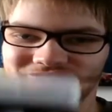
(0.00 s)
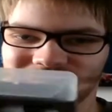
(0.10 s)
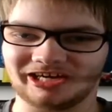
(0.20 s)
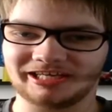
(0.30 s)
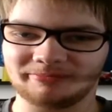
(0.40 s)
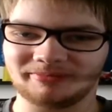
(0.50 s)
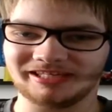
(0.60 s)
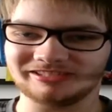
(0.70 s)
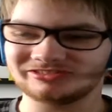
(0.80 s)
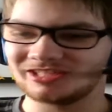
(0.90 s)
sucky
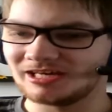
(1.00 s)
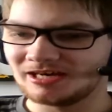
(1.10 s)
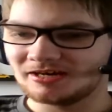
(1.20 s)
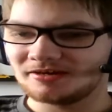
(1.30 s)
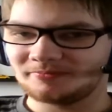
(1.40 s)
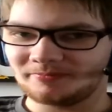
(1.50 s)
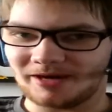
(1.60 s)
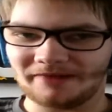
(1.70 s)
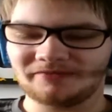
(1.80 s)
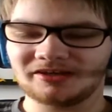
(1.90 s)
because
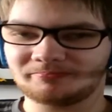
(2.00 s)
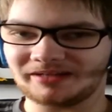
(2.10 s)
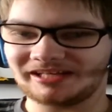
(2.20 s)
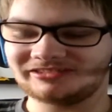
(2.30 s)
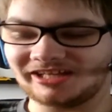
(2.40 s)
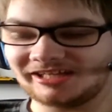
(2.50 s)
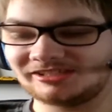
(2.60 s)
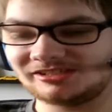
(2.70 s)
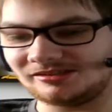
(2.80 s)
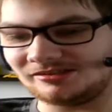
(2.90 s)
I think
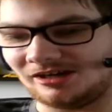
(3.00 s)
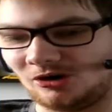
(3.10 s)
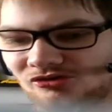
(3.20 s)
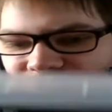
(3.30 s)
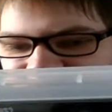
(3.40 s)
PlayStation or